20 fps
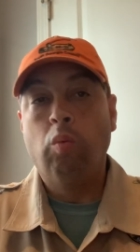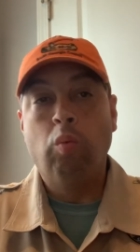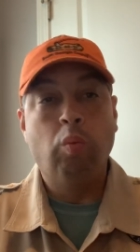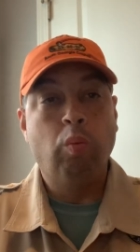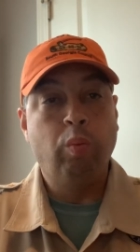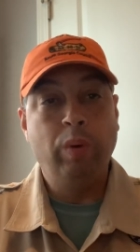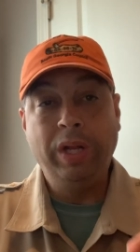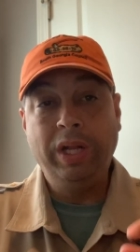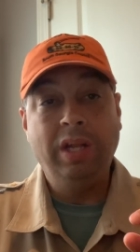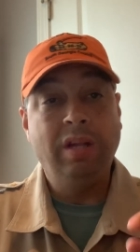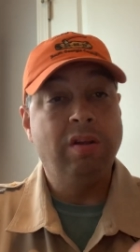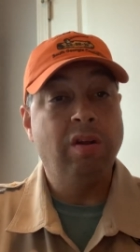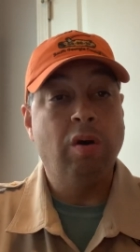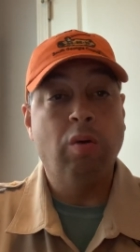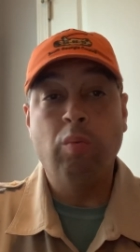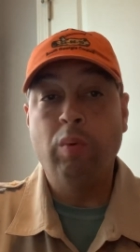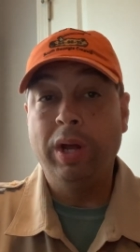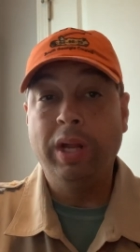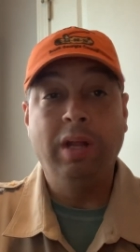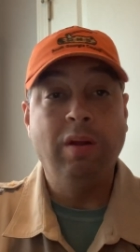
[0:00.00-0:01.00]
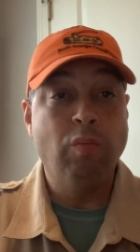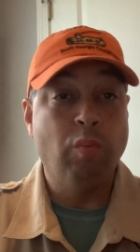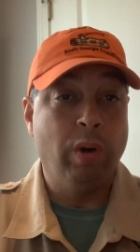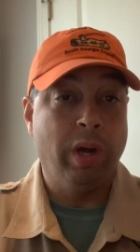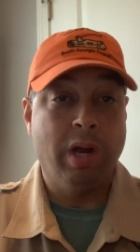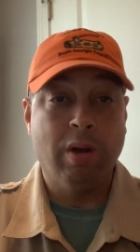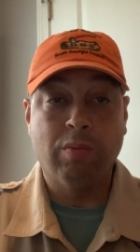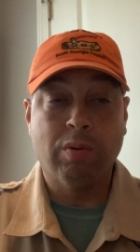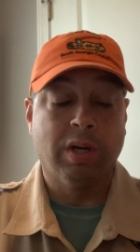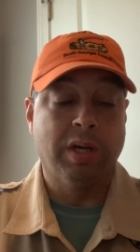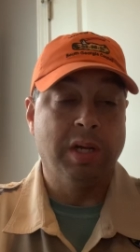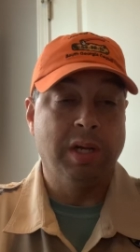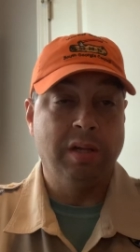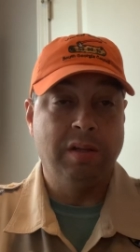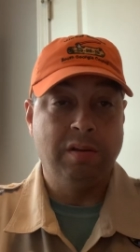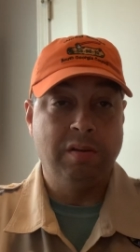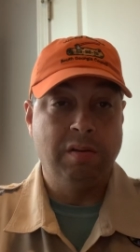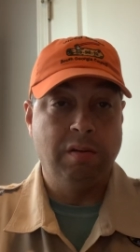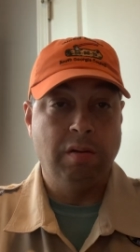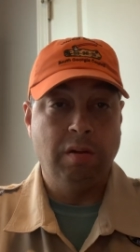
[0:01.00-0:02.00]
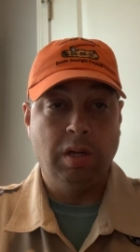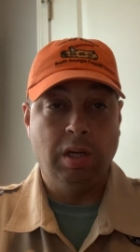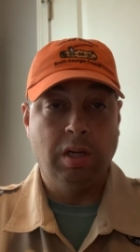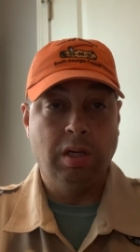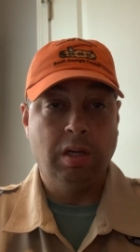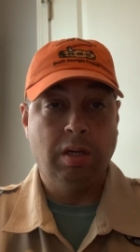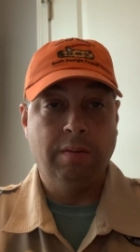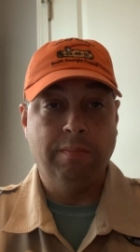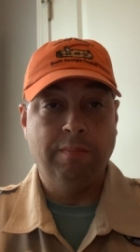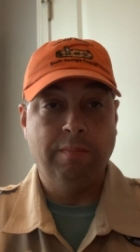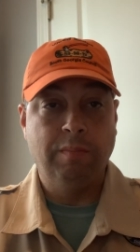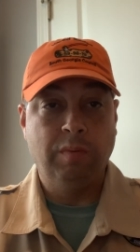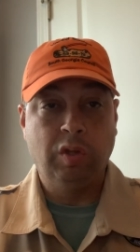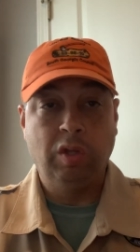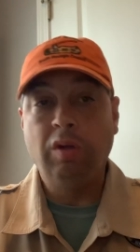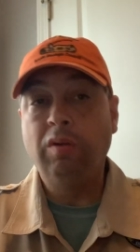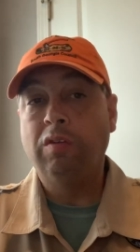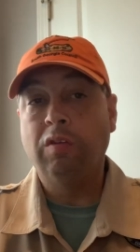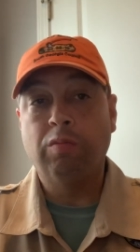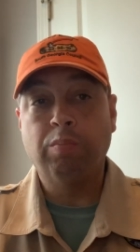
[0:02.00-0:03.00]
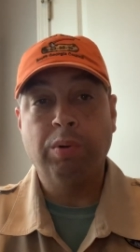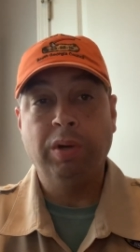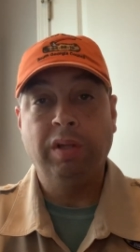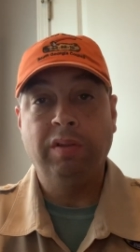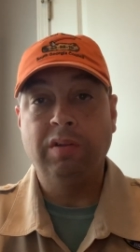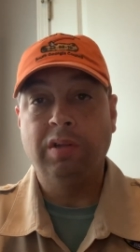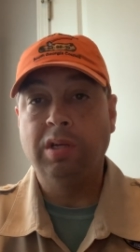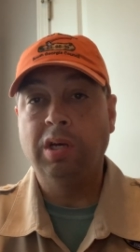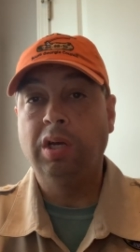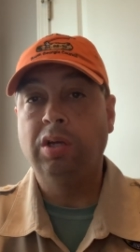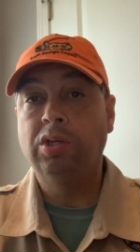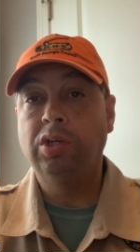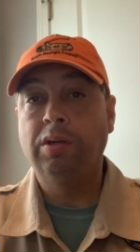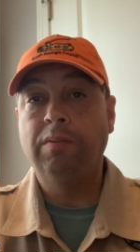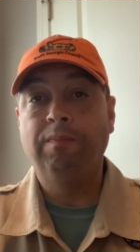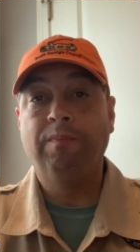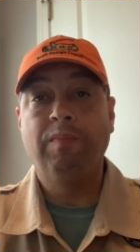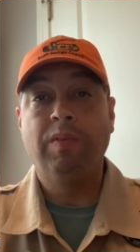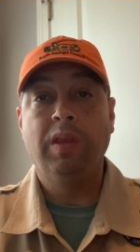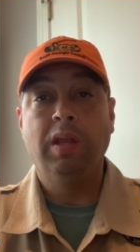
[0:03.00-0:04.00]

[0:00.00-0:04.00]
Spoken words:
we need to know when and where we're going to do this presentation.